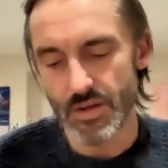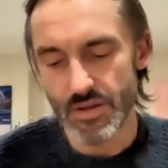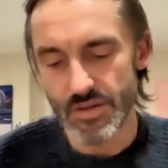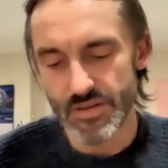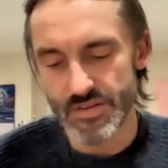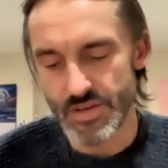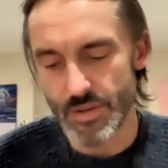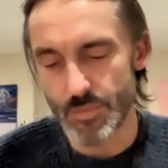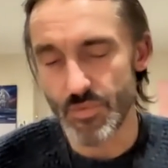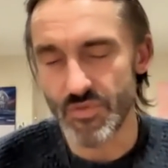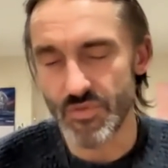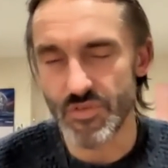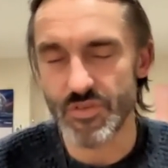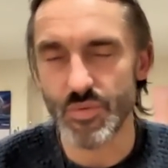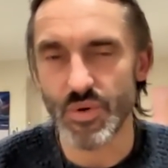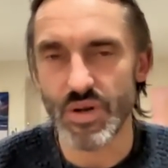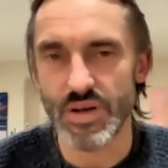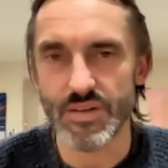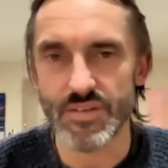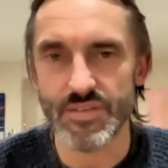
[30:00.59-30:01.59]
Some of us
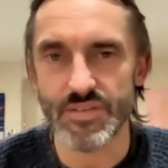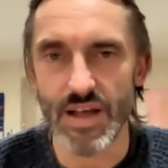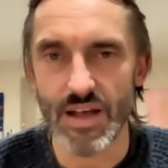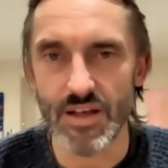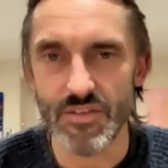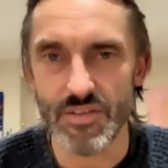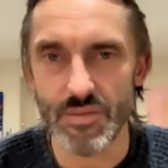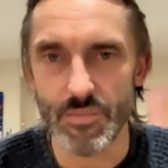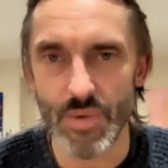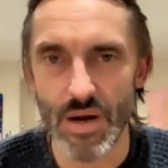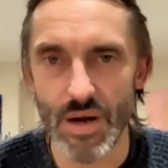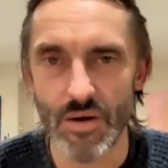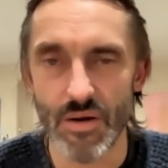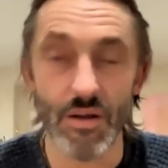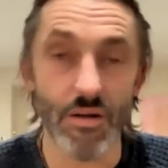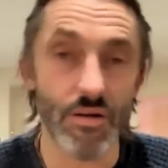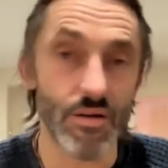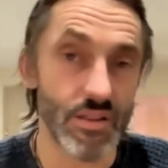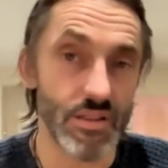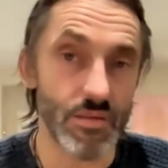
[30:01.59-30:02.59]
went to South
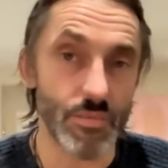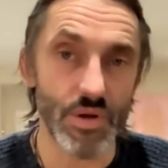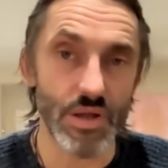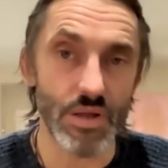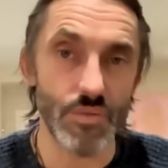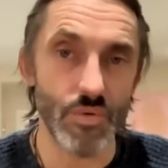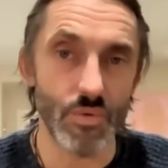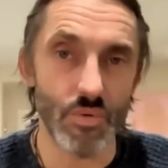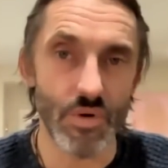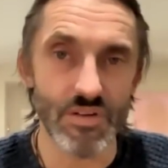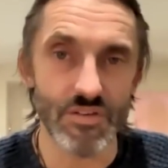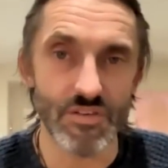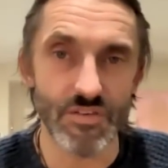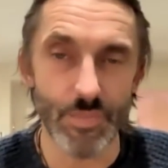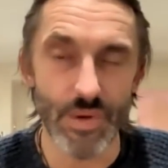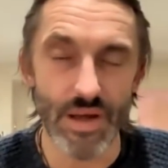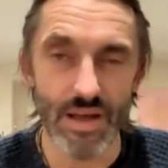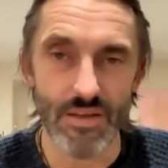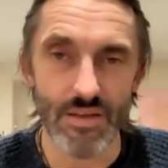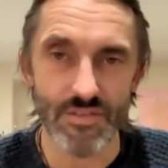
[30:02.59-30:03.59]
America. Other people went to
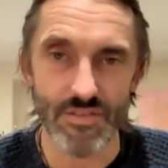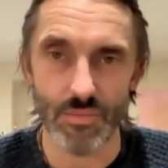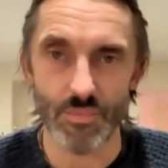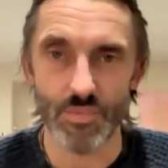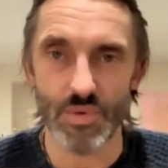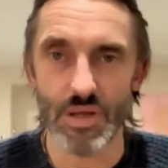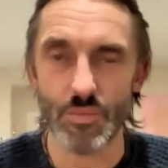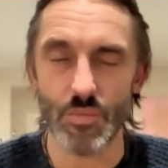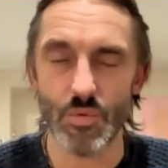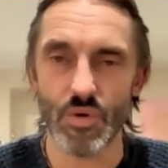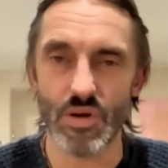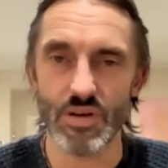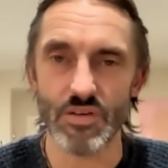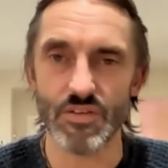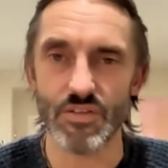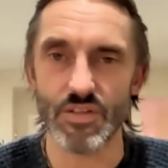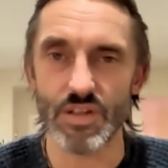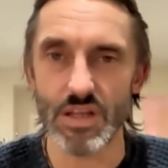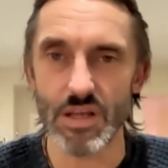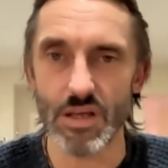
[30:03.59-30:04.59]
Tibet. Some people went
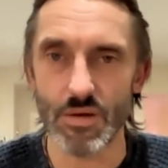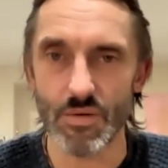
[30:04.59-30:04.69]
to the